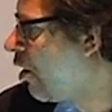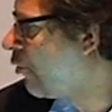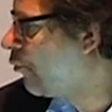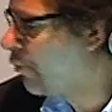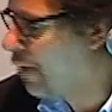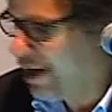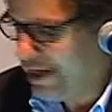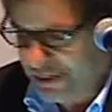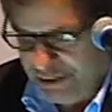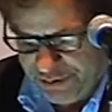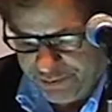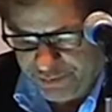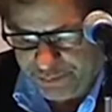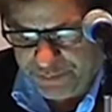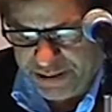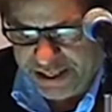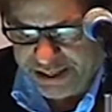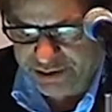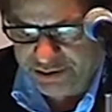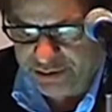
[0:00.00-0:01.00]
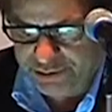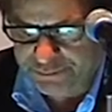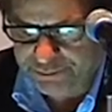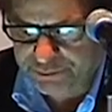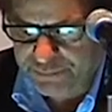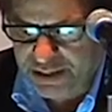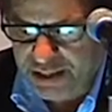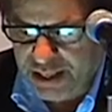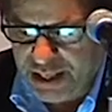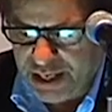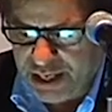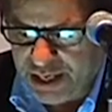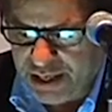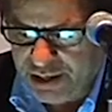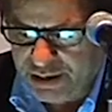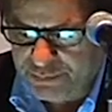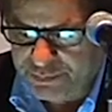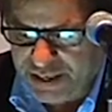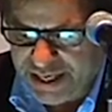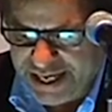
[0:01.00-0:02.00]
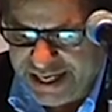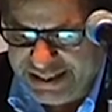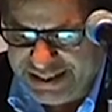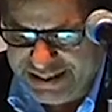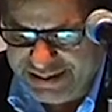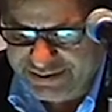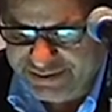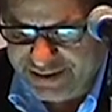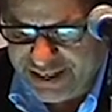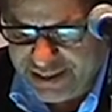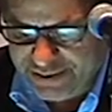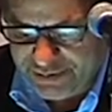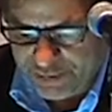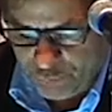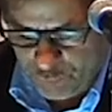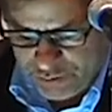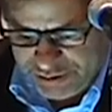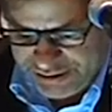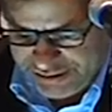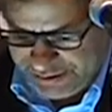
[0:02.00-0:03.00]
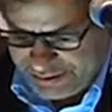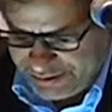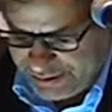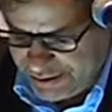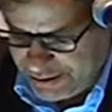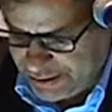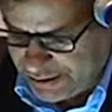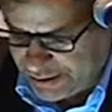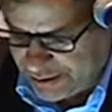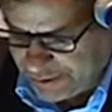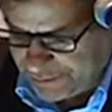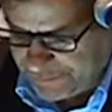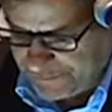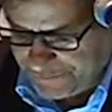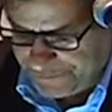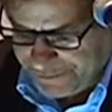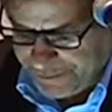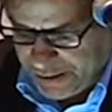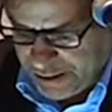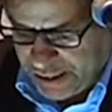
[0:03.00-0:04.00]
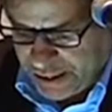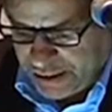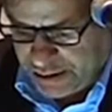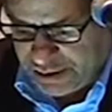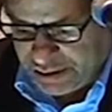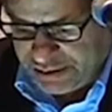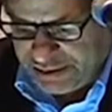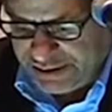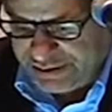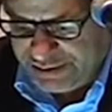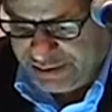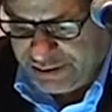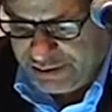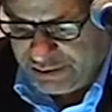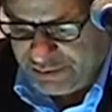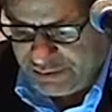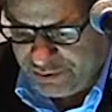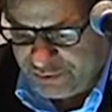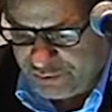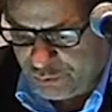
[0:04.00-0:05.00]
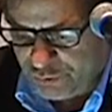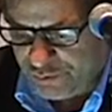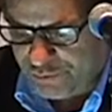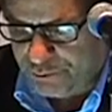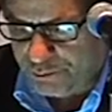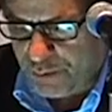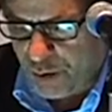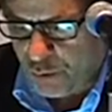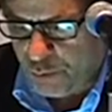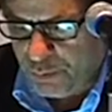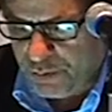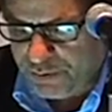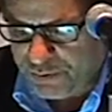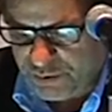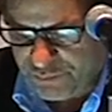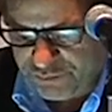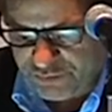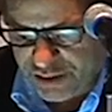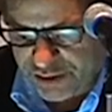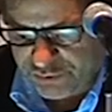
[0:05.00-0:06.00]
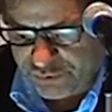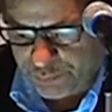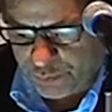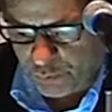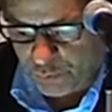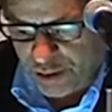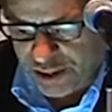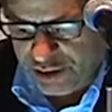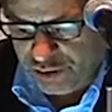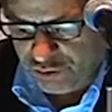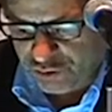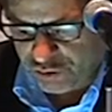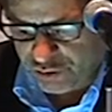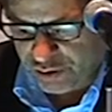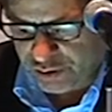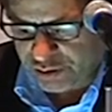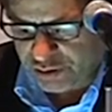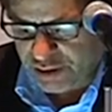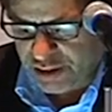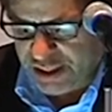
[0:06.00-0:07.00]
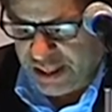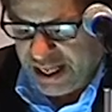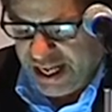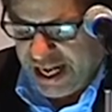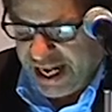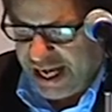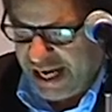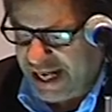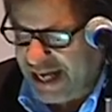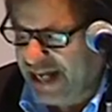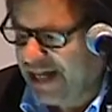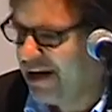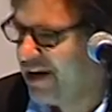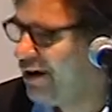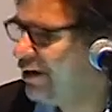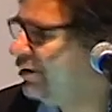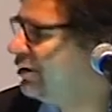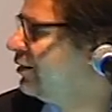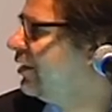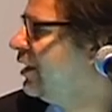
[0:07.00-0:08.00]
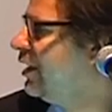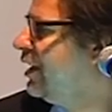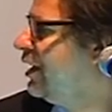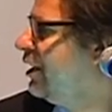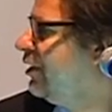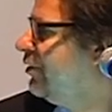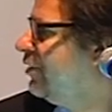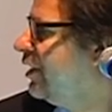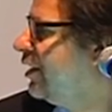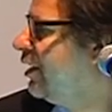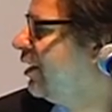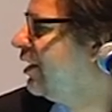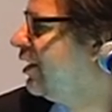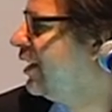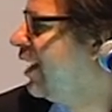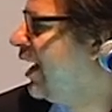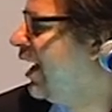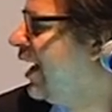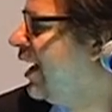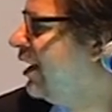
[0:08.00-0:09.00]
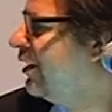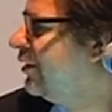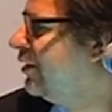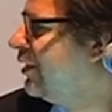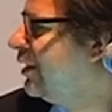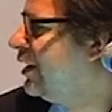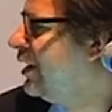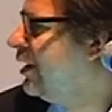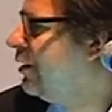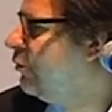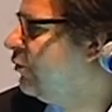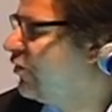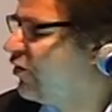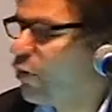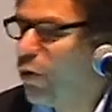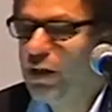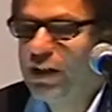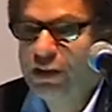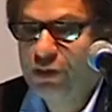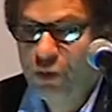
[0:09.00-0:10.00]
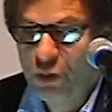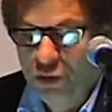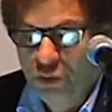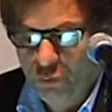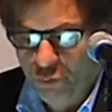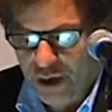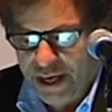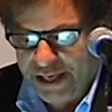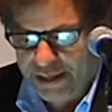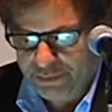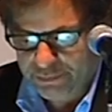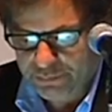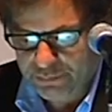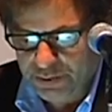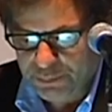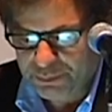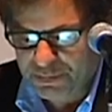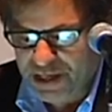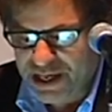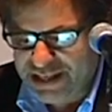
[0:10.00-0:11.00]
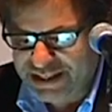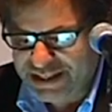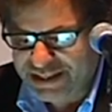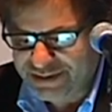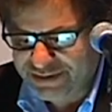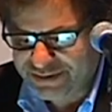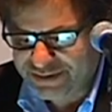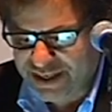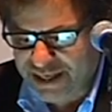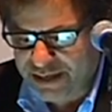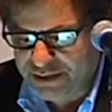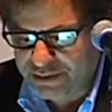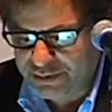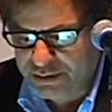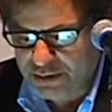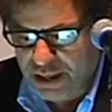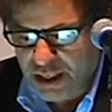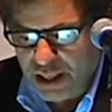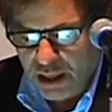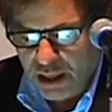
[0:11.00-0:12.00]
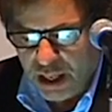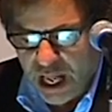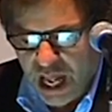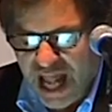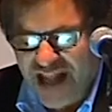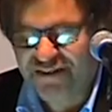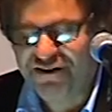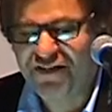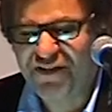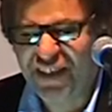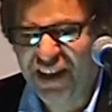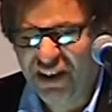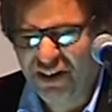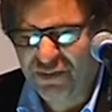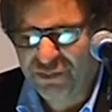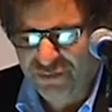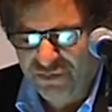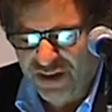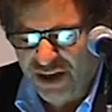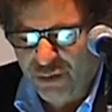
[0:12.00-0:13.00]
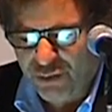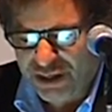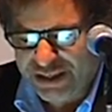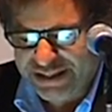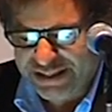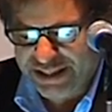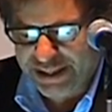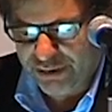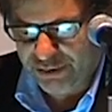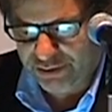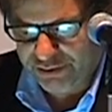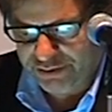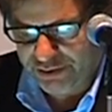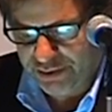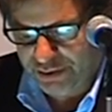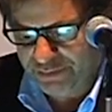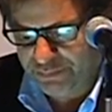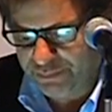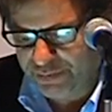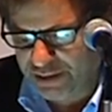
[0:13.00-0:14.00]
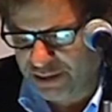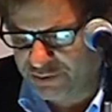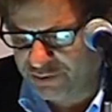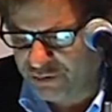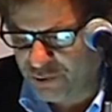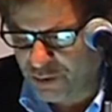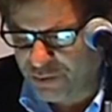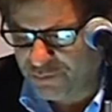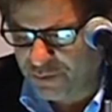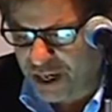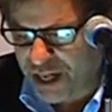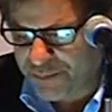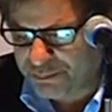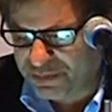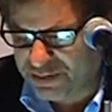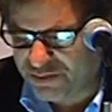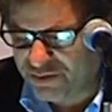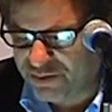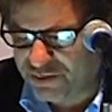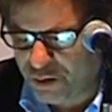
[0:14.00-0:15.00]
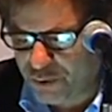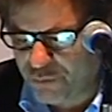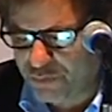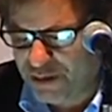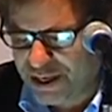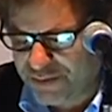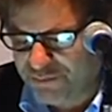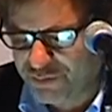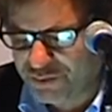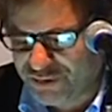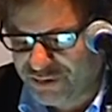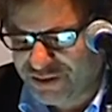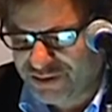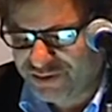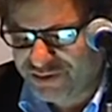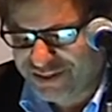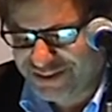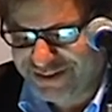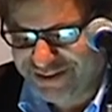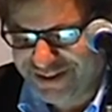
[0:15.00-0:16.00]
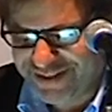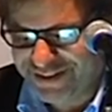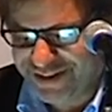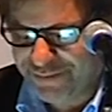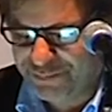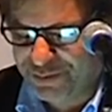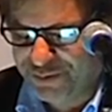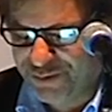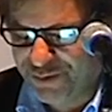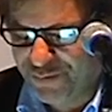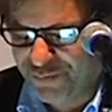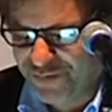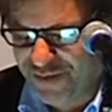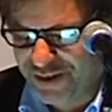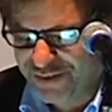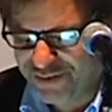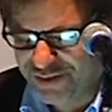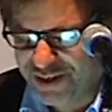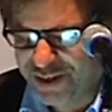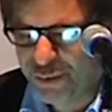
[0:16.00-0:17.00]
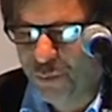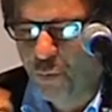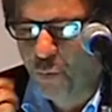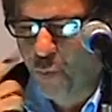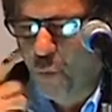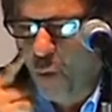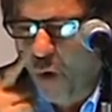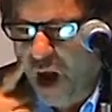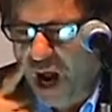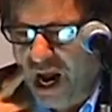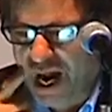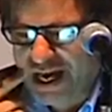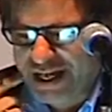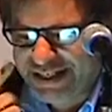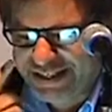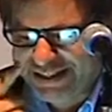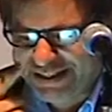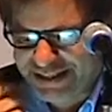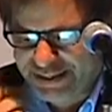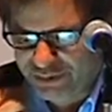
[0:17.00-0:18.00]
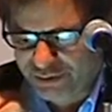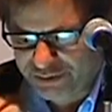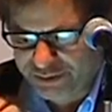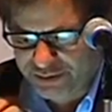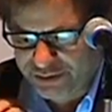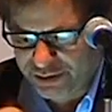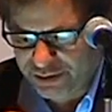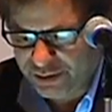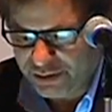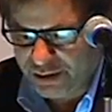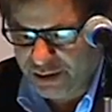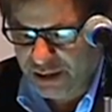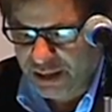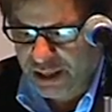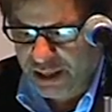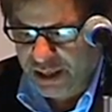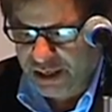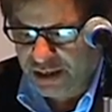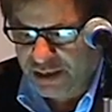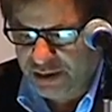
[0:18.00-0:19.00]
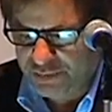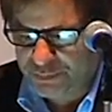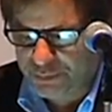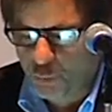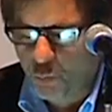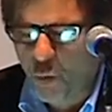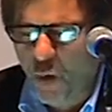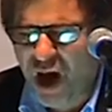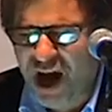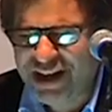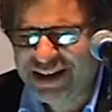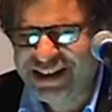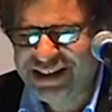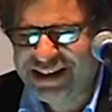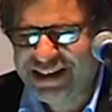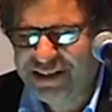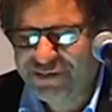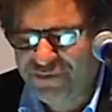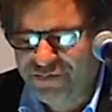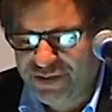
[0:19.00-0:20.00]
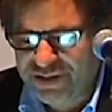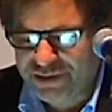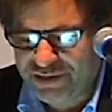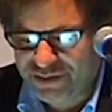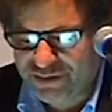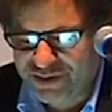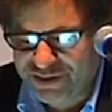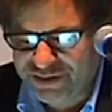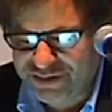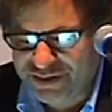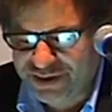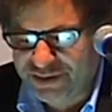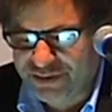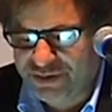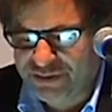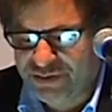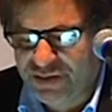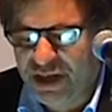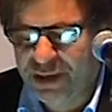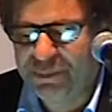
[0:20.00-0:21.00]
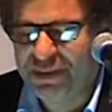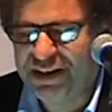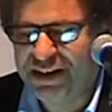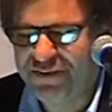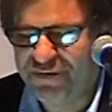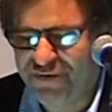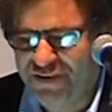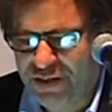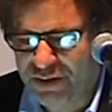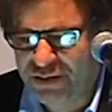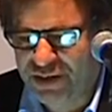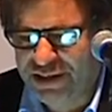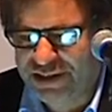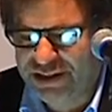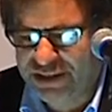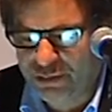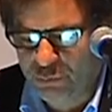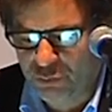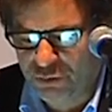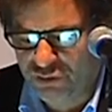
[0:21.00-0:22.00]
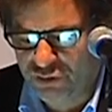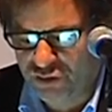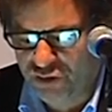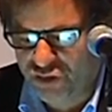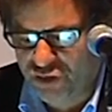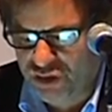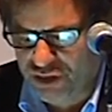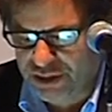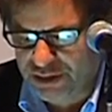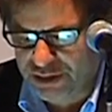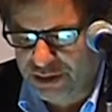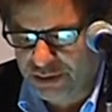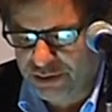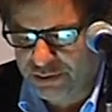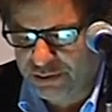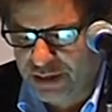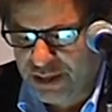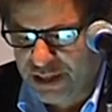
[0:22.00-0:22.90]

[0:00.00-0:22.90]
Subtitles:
right in the painting. And he said that when he did it in this sort of moment of desperation, and he did it and he thought it looked great. But he said, I felt very guilty. And so I've been ever since he said that, I've been so fascinated, why guilty? Why did he feel, as he said at the time, that he felt like he was cheating?